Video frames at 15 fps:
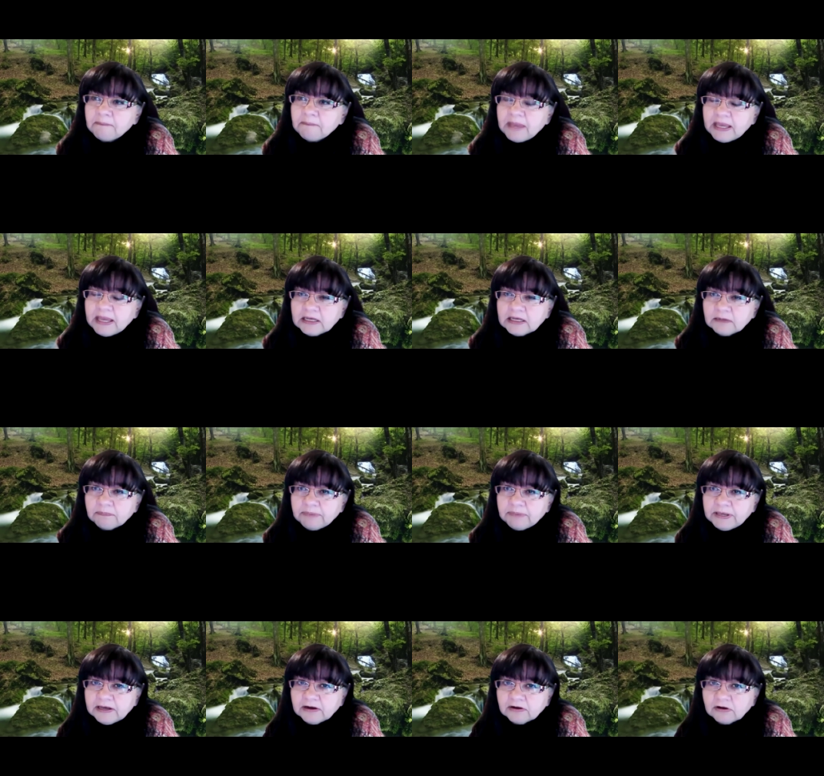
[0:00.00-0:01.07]
make it
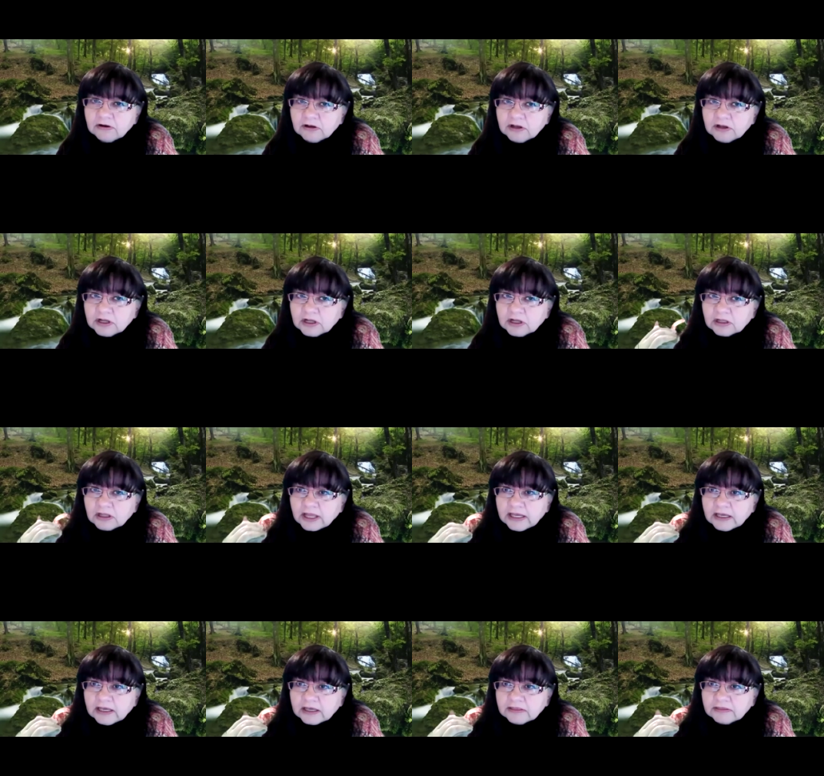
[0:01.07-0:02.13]
appear
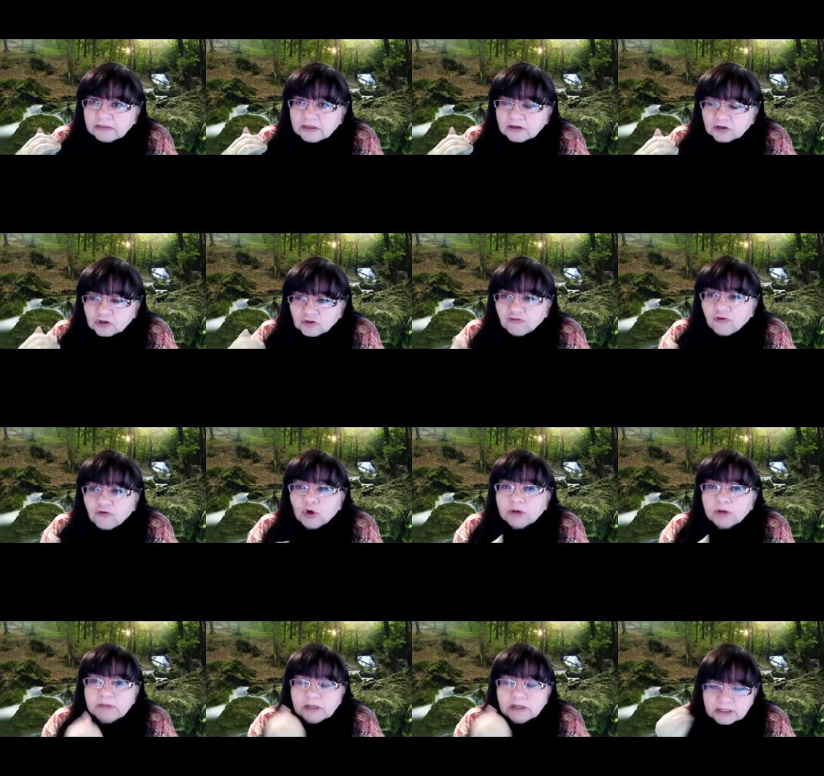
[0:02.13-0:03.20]
like there's
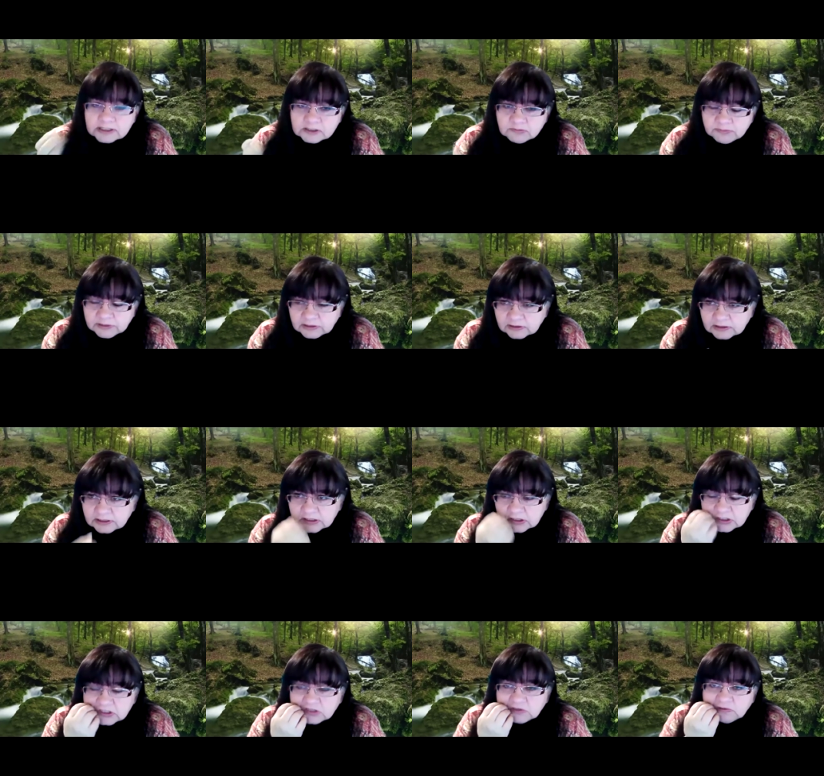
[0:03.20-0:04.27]
formulas built
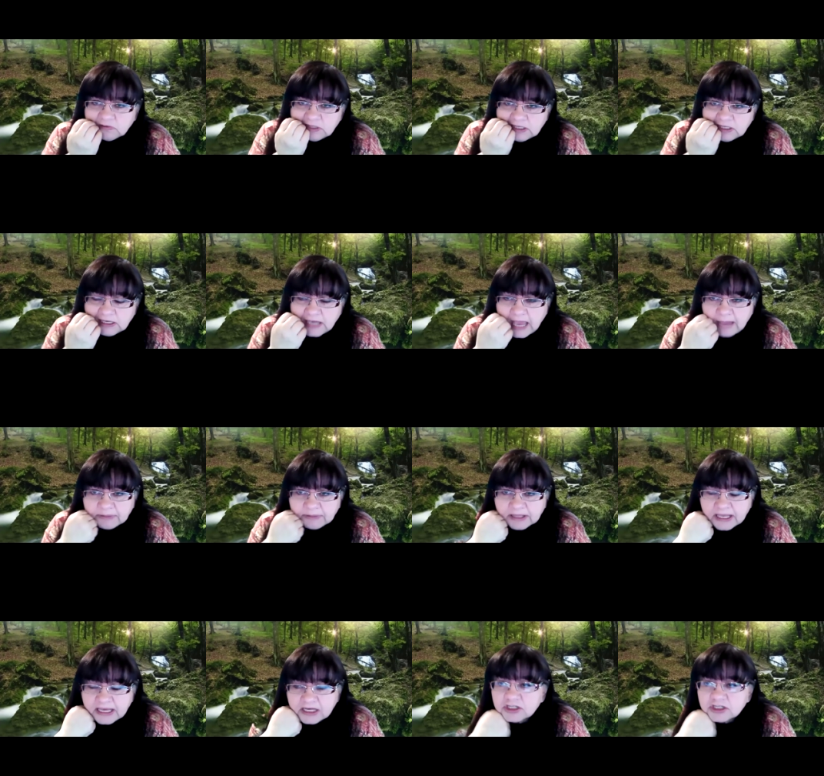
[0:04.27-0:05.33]
into the
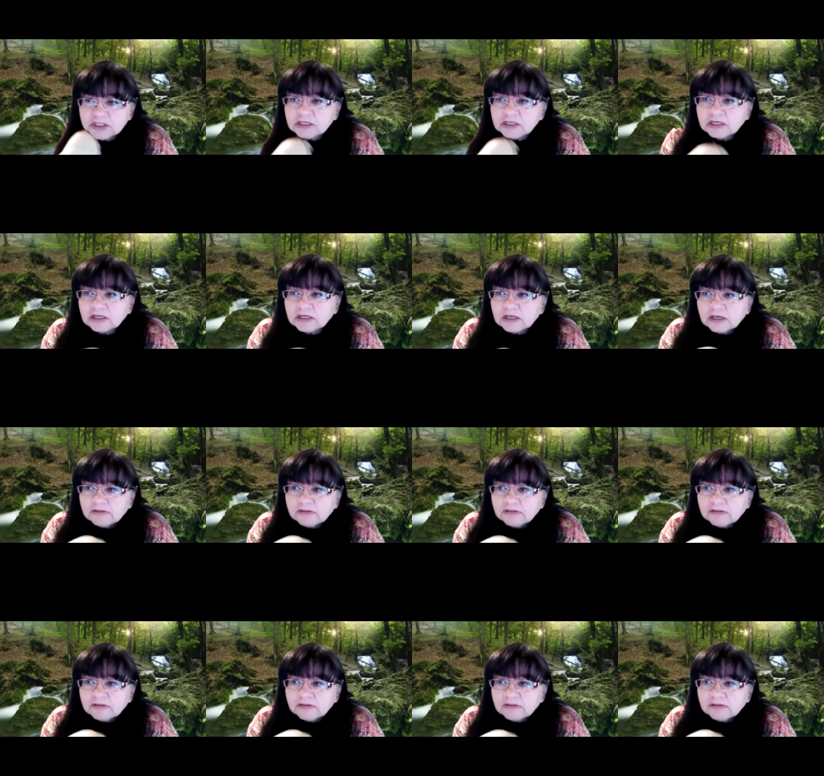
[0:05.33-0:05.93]
application